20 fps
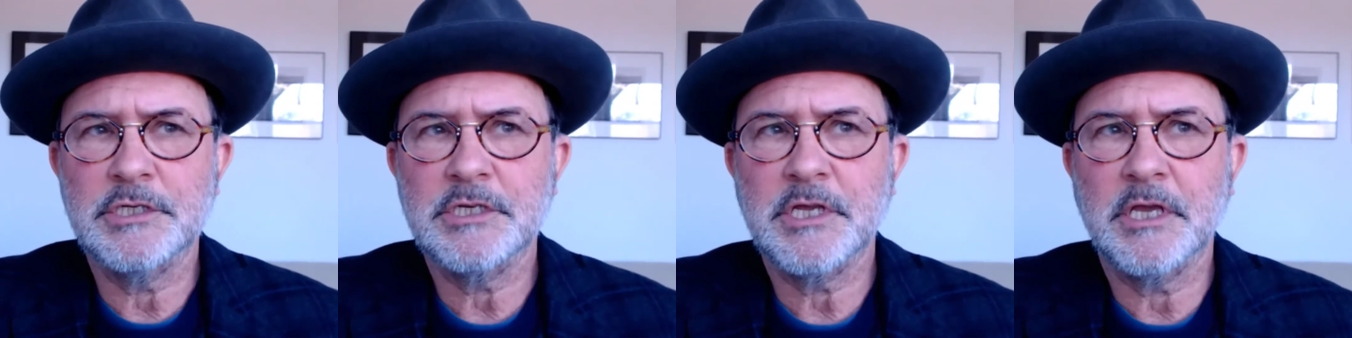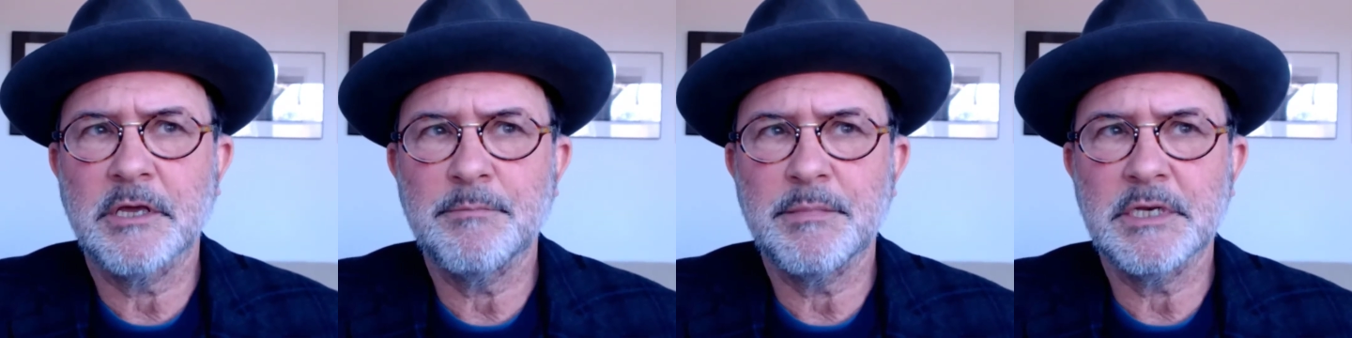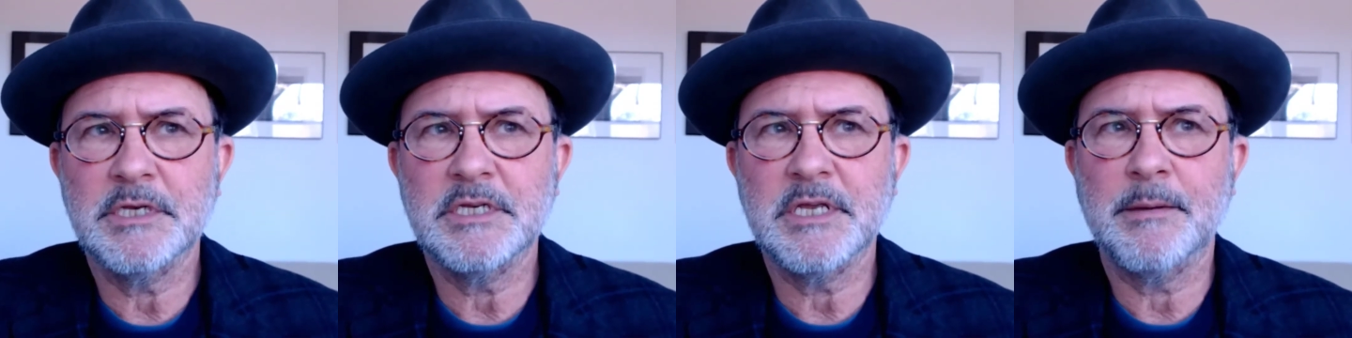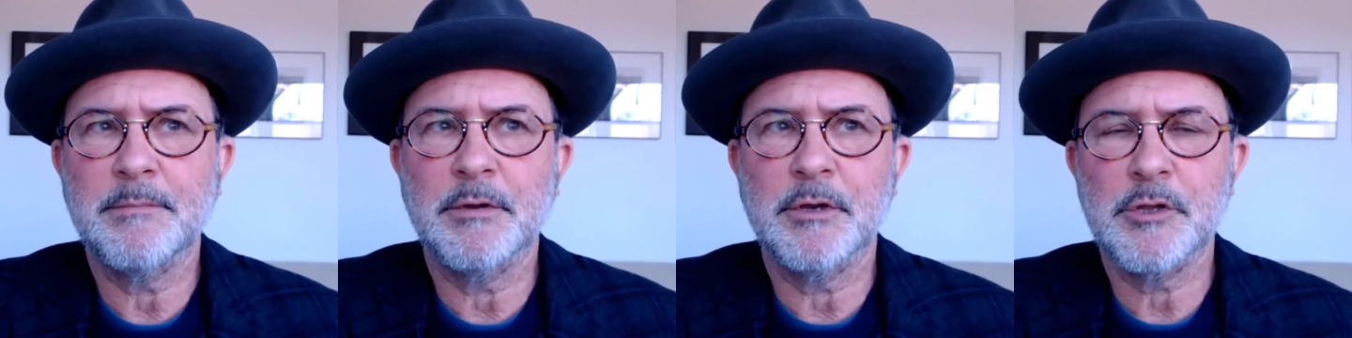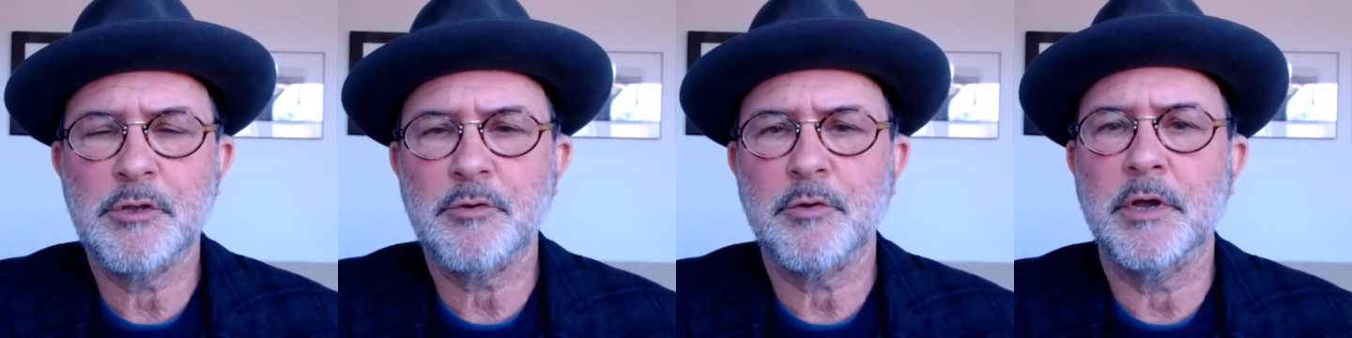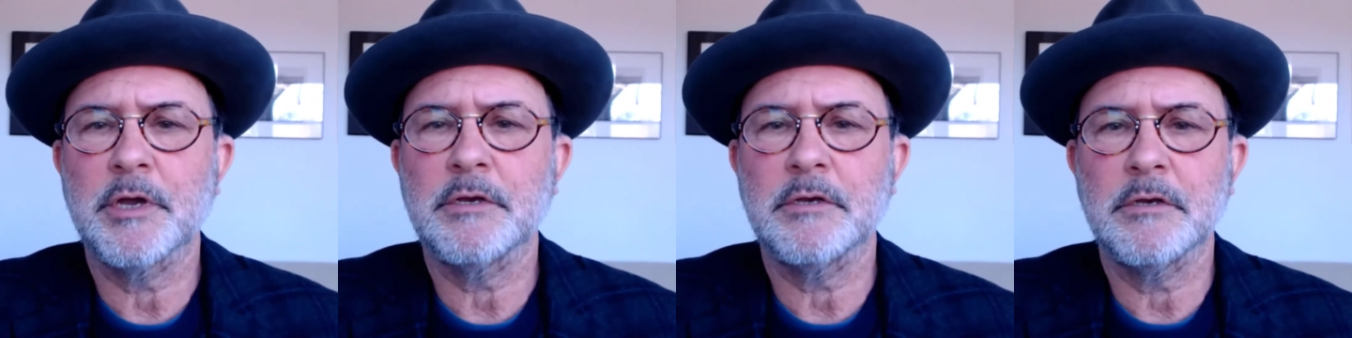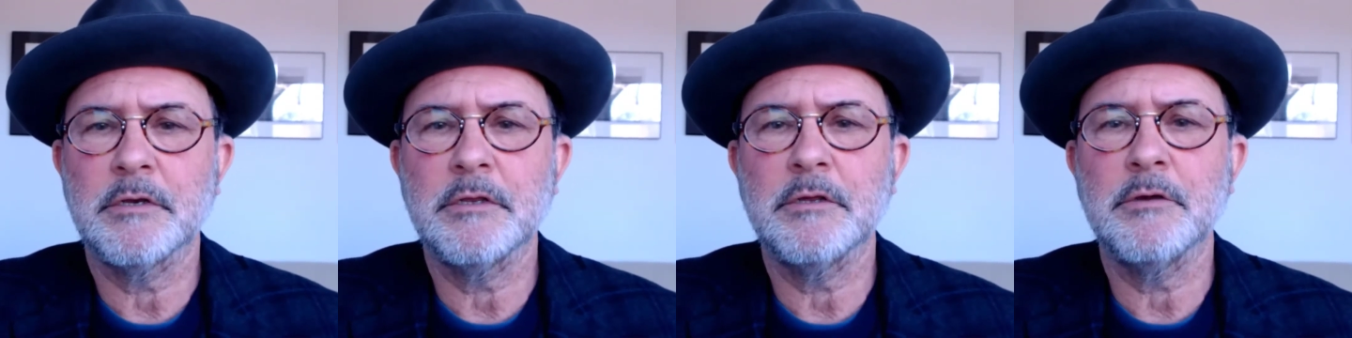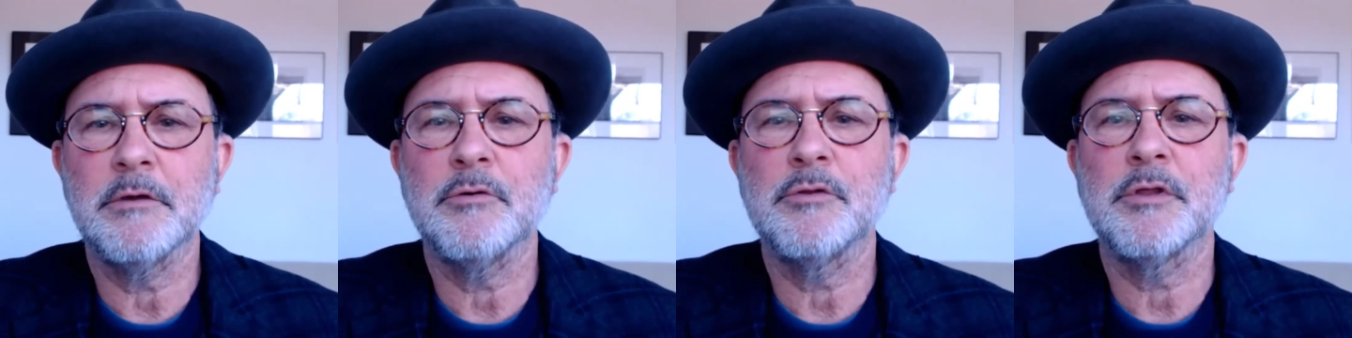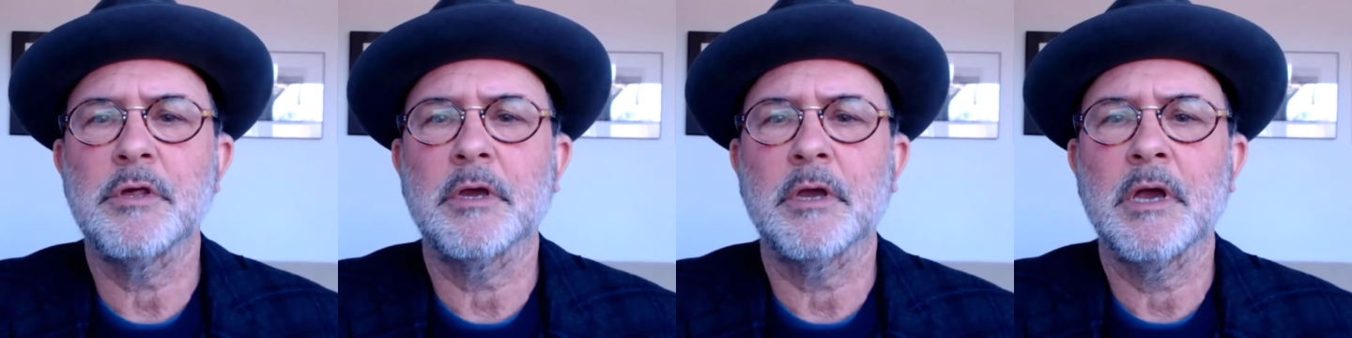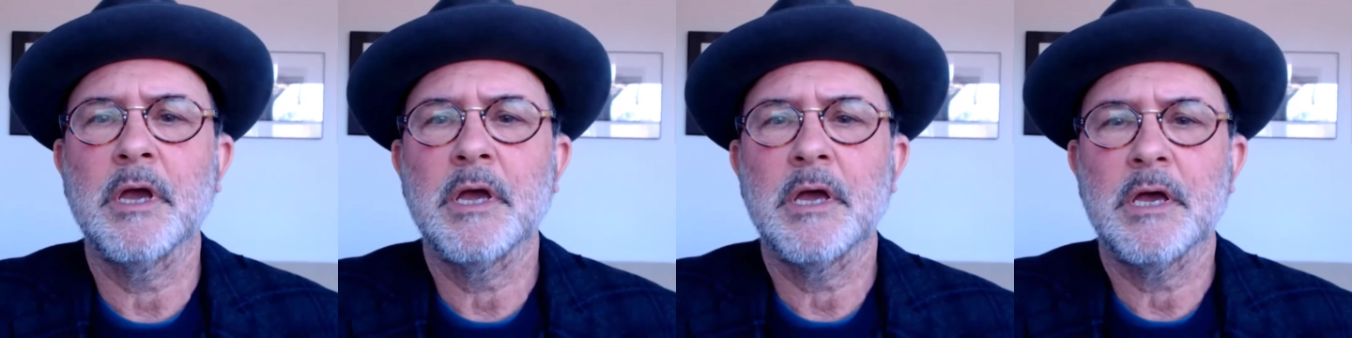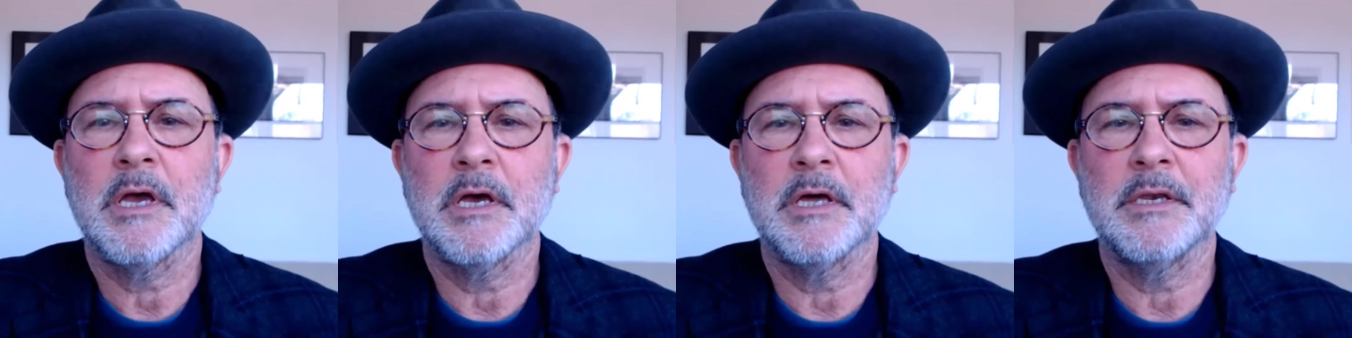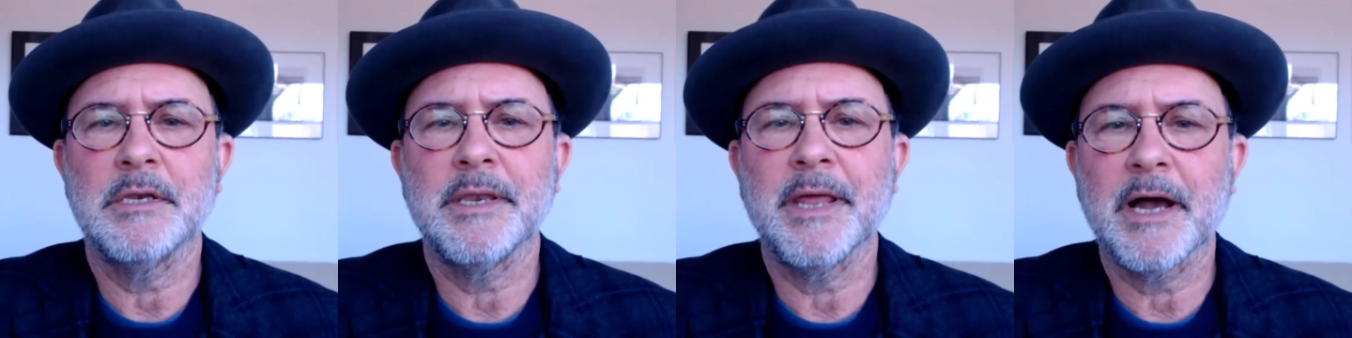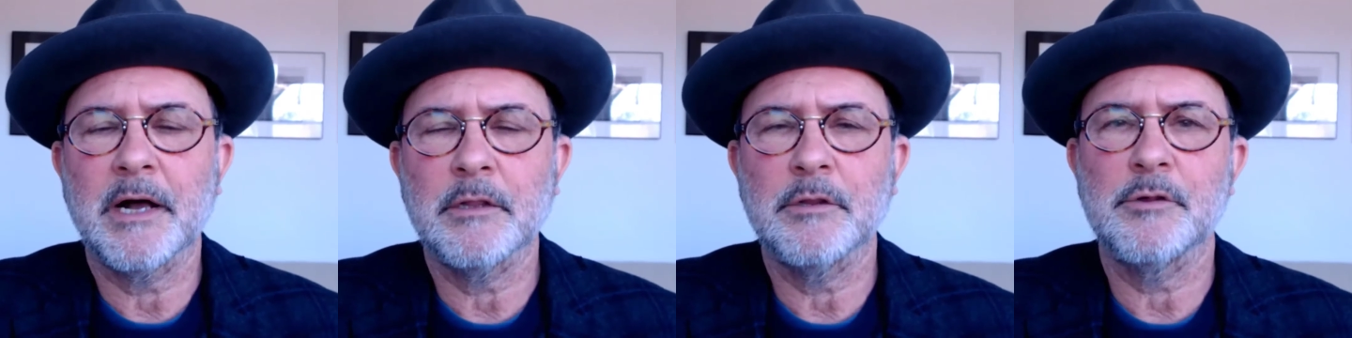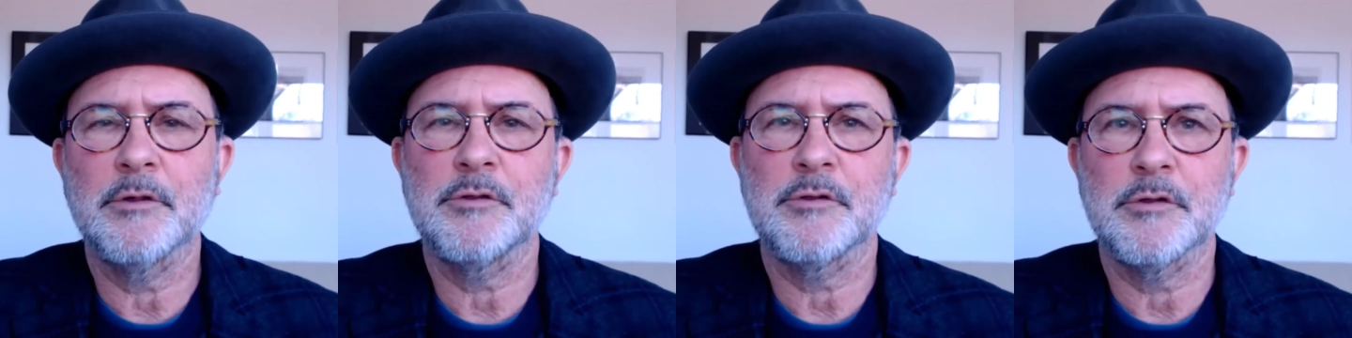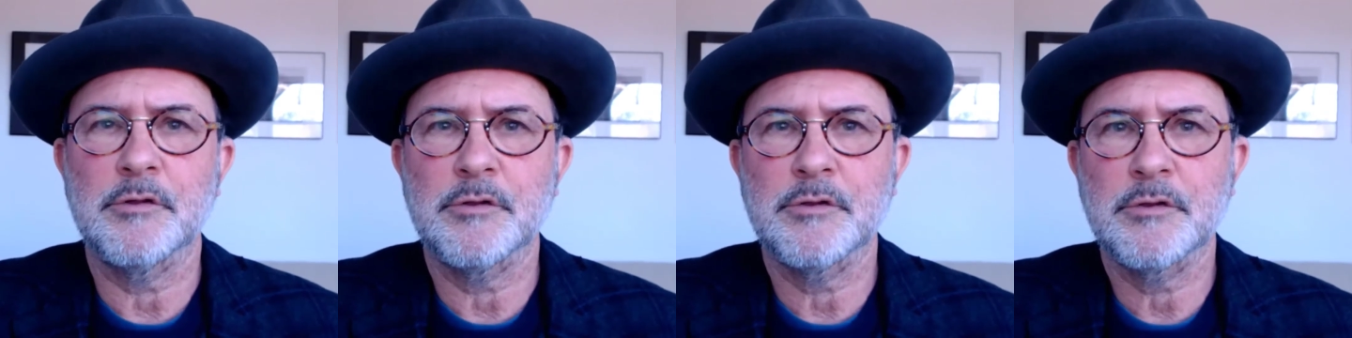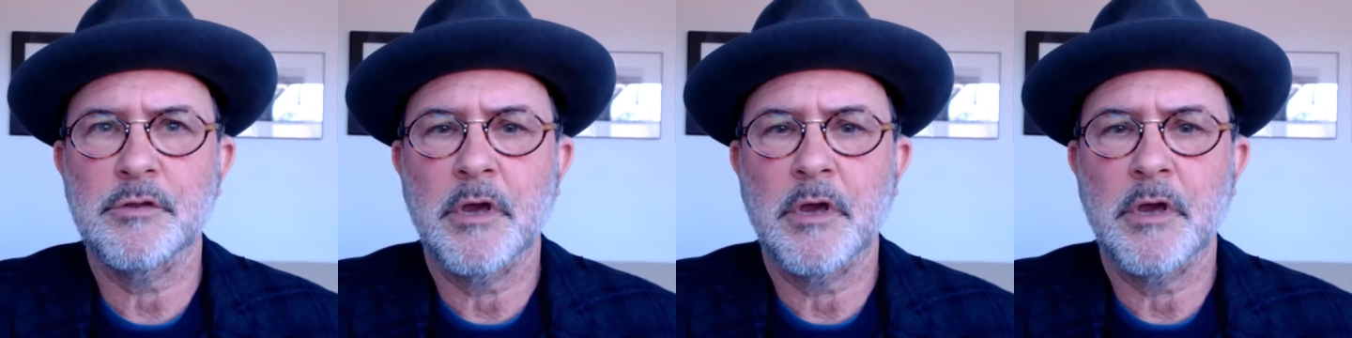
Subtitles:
can be demonstrated using analysis,